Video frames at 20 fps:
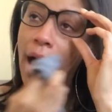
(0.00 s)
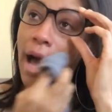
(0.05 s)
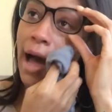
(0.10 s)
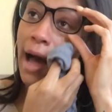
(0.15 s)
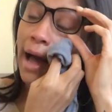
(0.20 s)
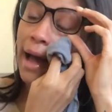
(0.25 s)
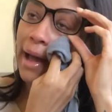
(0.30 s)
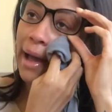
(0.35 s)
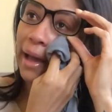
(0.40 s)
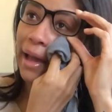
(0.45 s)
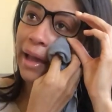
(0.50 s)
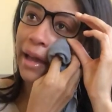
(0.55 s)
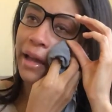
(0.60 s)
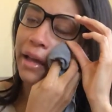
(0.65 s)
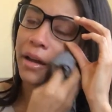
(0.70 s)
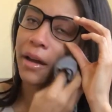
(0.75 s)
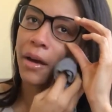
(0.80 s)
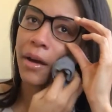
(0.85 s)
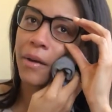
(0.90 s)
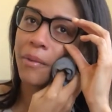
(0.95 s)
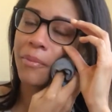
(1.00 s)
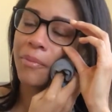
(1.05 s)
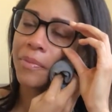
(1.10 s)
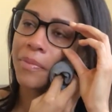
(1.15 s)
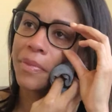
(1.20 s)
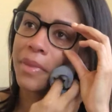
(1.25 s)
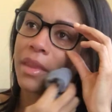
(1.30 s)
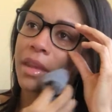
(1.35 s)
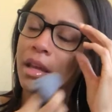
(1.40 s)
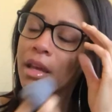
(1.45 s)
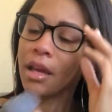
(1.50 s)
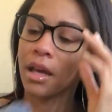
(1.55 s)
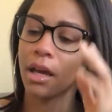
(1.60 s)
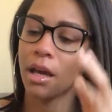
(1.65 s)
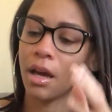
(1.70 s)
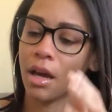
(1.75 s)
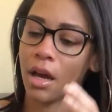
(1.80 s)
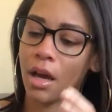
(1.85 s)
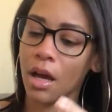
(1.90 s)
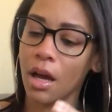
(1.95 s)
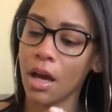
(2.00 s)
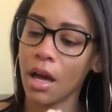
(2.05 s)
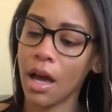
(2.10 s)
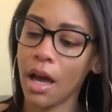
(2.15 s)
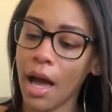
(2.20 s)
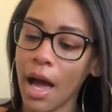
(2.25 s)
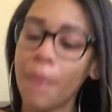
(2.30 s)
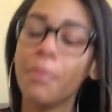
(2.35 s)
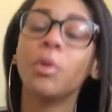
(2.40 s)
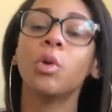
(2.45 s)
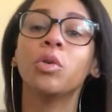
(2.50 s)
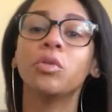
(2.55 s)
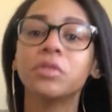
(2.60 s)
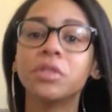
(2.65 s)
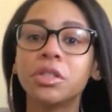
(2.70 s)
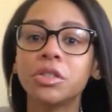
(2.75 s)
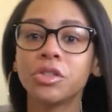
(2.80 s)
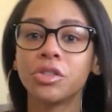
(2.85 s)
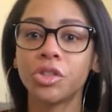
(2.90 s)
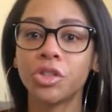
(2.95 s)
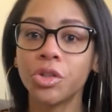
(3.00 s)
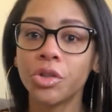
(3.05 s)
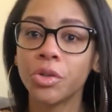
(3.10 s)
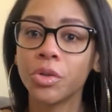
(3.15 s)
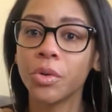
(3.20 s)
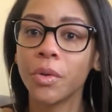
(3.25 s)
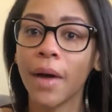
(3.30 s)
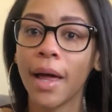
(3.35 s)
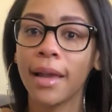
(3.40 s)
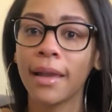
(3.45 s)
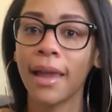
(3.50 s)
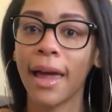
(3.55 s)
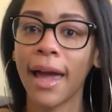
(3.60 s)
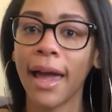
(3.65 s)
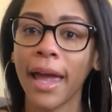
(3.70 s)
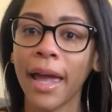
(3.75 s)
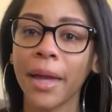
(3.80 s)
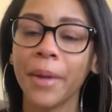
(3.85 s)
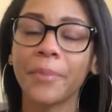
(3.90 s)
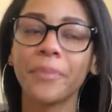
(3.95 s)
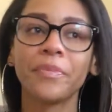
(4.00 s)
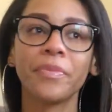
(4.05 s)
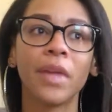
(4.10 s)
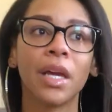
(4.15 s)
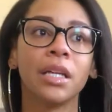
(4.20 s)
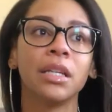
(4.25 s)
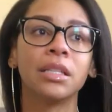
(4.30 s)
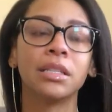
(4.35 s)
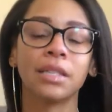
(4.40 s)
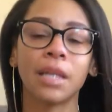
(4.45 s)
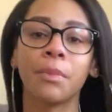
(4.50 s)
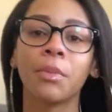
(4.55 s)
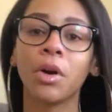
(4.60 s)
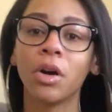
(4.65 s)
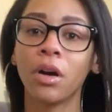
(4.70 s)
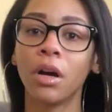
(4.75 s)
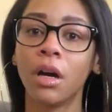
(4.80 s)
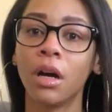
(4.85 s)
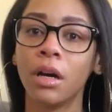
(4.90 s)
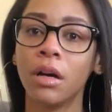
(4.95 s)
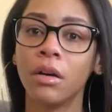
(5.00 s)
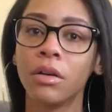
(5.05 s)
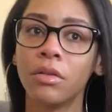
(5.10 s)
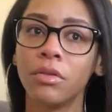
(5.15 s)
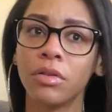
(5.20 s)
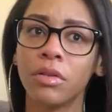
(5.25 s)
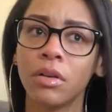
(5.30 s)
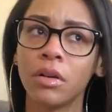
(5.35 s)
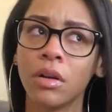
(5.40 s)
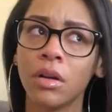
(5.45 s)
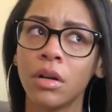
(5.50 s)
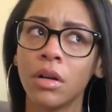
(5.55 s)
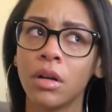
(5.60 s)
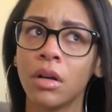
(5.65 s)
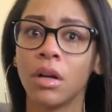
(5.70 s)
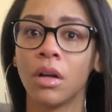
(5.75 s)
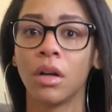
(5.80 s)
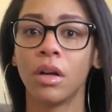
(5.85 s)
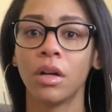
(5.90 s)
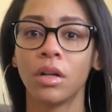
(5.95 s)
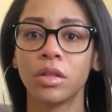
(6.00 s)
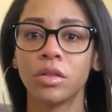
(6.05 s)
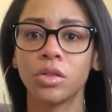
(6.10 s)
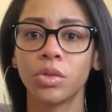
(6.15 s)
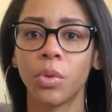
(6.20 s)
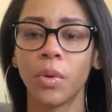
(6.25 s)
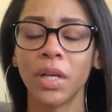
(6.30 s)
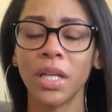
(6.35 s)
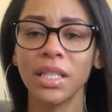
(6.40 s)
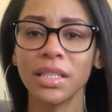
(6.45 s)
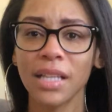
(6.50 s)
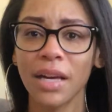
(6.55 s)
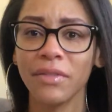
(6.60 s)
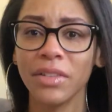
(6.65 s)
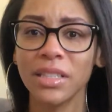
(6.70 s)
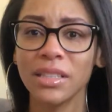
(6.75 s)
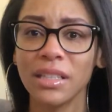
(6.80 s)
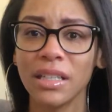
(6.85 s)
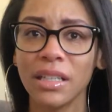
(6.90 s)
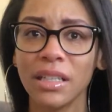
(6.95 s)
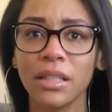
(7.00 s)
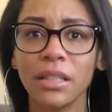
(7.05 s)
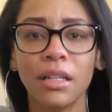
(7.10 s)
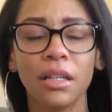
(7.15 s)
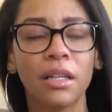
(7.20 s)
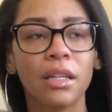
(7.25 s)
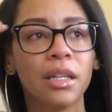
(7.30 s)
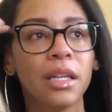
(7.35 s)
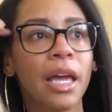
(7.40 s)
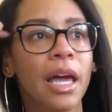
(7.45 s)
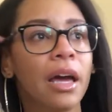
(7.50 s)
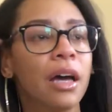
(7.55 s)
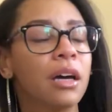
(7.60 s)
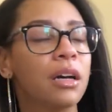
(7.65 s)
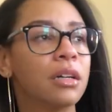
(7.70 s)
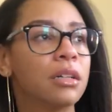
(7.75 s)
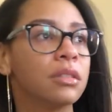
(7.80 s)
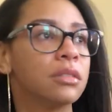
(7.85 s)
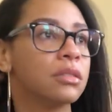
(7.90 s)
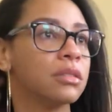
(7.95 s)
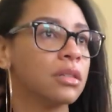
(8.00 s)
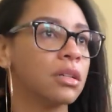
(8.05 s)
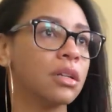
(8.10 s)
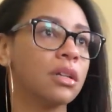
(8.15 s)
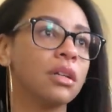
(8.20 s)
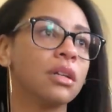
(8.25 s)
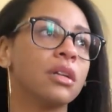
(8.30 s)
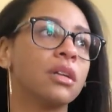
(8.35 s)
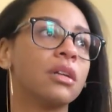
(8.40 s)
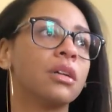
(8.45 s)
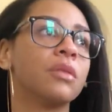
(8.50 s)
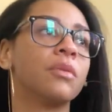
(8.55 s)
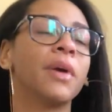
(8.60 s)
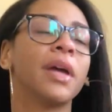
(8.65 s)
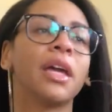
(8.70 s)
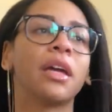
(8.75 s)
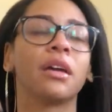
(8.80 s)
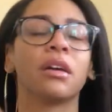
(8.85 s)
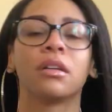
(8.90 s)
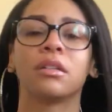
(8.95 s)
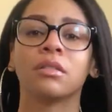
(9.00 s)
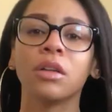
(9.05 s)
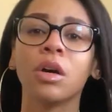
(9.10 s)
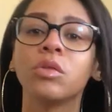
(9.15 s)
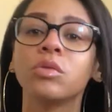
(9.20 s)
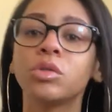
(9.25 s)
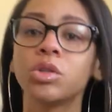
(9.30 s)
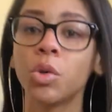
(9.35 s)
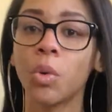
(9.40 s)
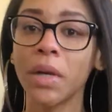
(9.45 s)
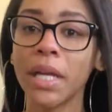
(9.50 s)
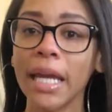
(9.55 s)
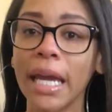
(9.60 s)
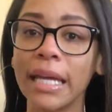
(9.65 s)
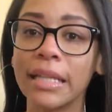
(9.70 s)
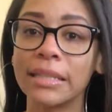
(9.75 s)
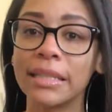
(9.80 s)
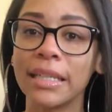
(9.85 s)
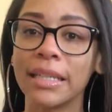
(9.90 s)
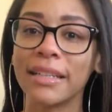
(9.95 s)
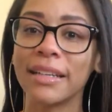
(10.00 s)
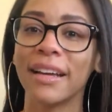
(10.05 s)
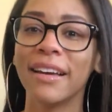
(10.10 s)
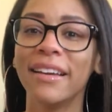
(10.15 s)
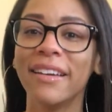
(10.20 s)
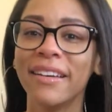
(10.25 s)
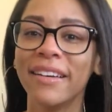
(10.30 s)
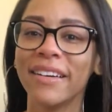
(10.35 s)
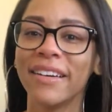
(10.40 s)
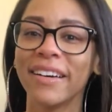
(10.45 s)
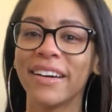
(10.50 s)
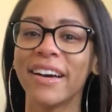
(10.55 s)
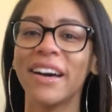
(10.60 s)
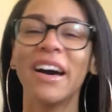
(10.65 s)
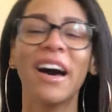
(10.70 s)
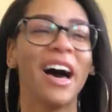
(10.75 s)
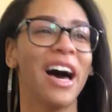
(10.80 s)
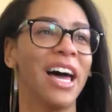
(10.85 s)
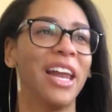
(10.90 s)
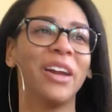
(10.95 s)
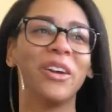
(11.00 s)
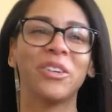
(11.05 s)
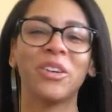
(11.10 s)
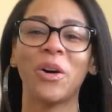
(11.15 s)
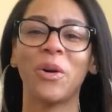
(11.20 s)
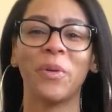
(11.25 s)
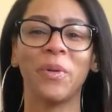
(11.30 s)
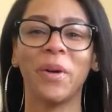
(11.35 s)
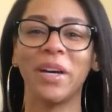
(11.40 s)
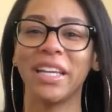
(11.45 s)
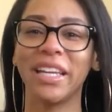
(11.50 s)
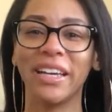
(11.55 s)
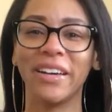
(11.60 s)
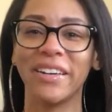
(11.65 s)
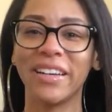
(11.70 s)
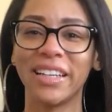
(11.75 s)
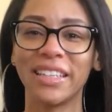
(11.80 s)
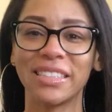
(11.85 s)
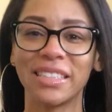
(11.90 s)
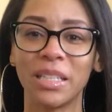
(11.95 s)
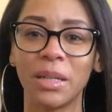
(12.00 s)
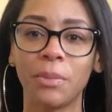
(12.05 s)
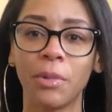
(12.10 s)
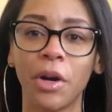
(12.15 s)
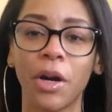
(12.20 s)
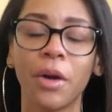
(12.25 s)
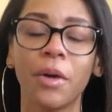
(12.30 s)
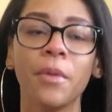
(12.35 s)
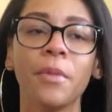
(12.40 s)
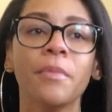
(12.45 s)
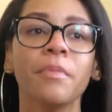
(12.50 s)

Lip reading: I moved to LA in December of 2017? Yeah. Wait, no, 2018. I don't know what year it is anymore.